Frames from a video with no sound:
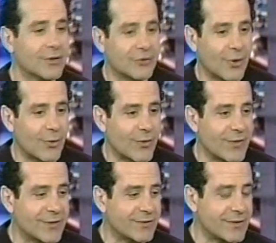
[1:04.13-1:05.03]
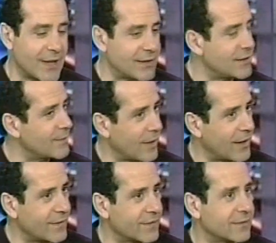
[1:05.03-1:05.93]
So this, the idea
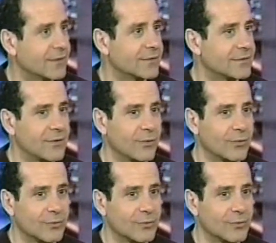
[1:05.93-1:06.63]
behind this is to